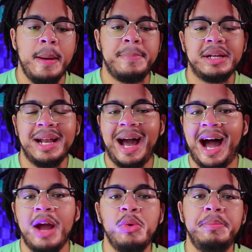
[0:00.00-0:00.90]
But
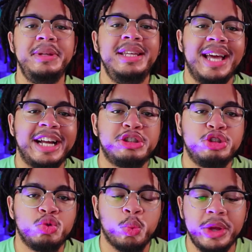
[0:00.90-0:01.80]
I would be
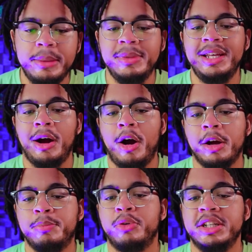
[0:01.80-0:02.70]
extremely
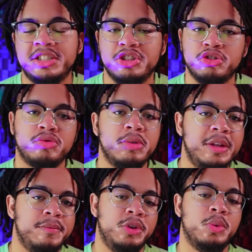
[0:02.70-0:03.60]
hard-pressed to
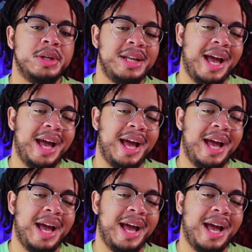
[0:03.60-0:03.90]
truly view it